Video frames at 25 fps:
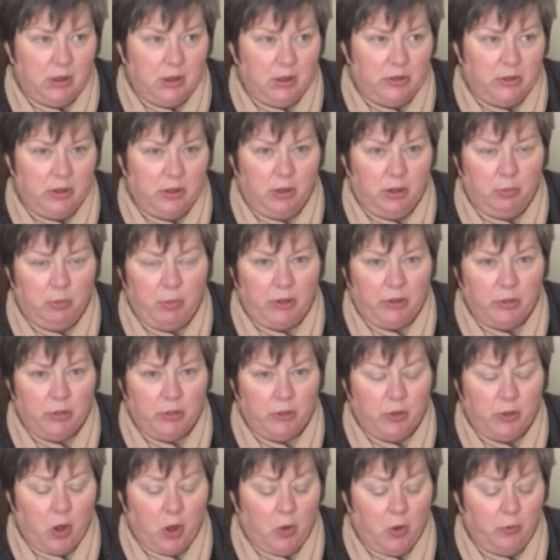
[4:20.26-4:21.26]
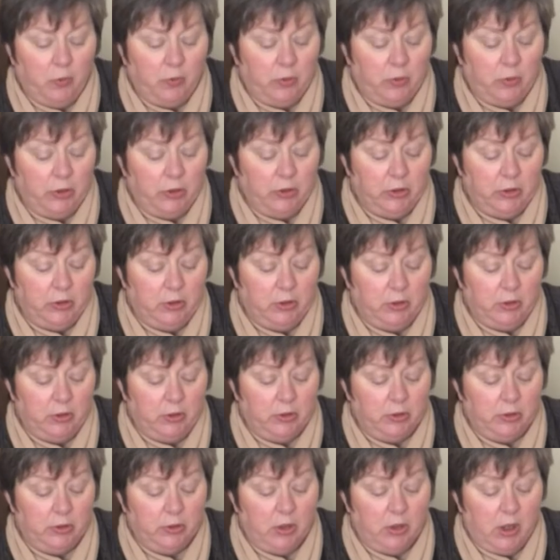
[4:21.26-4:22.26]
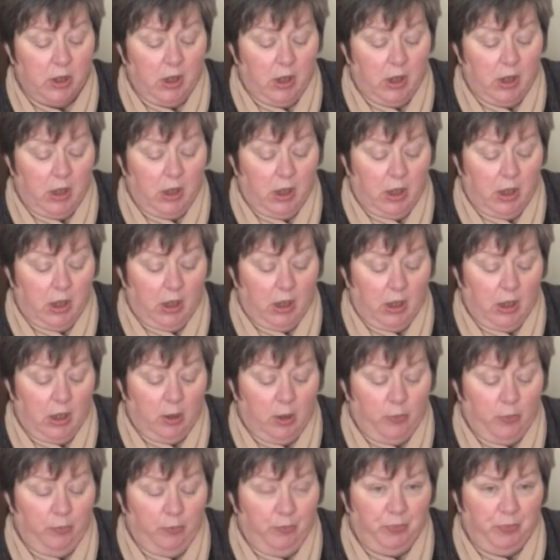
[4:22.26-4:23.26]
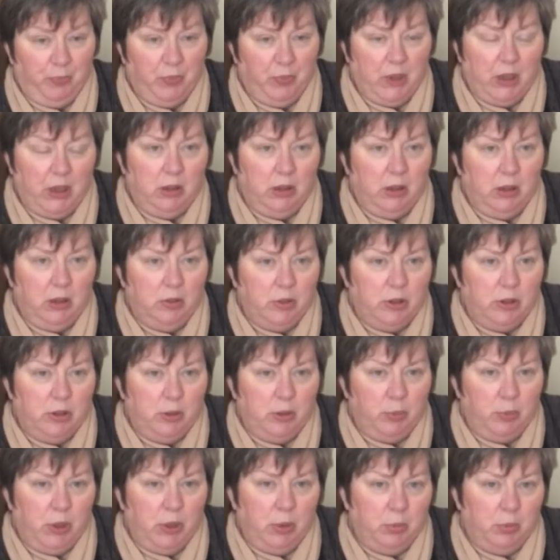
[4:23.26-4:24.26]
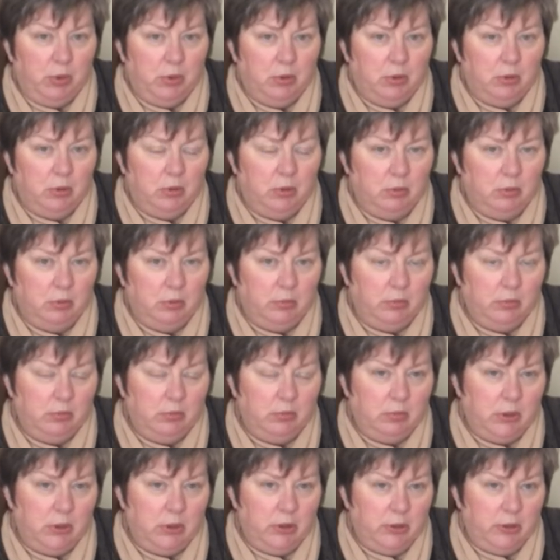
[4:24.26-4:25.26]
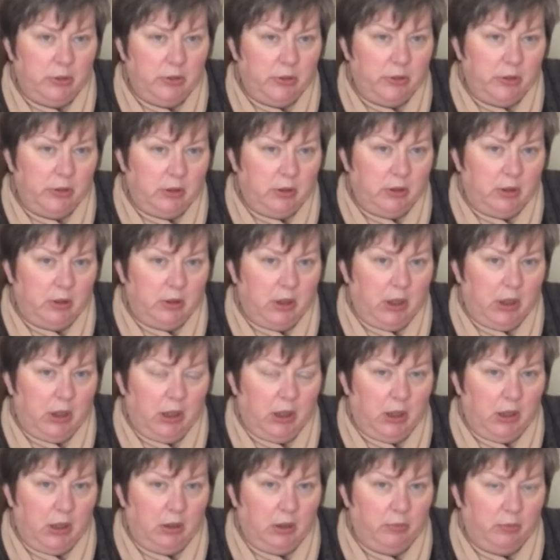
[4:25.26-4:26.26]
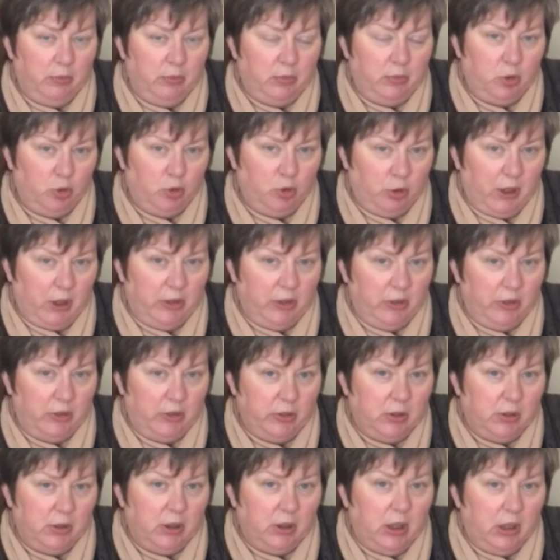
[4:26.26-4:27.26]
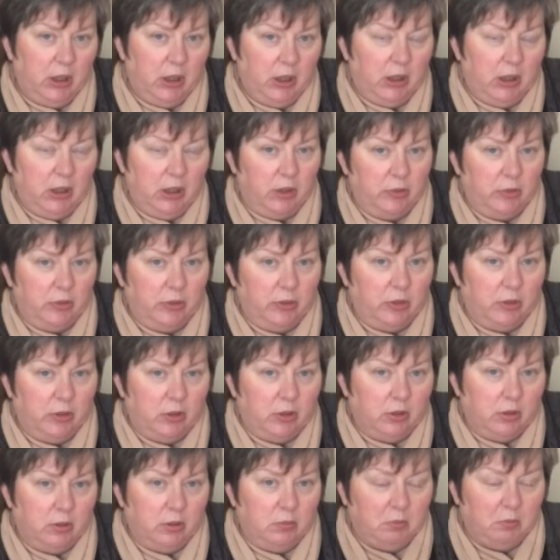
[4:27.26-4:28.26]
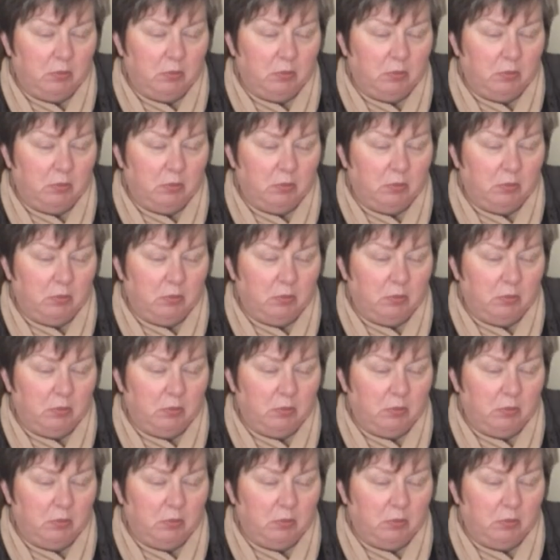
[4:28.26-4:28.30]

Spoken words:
certain amount of confidence. And you'll see people using their strengths and their gifts.